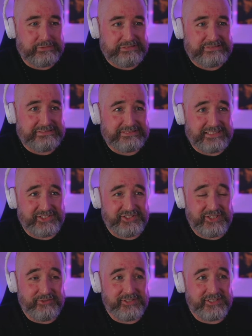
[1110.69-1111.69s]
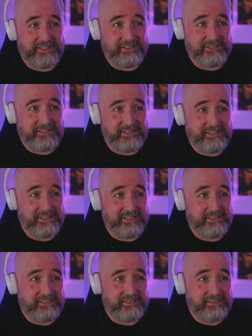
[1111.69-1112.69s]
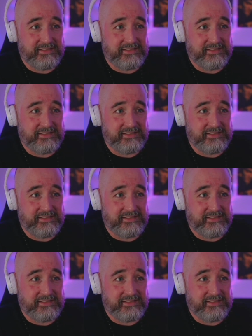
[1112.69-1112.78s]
Oh, it's so disgusting, isn't it?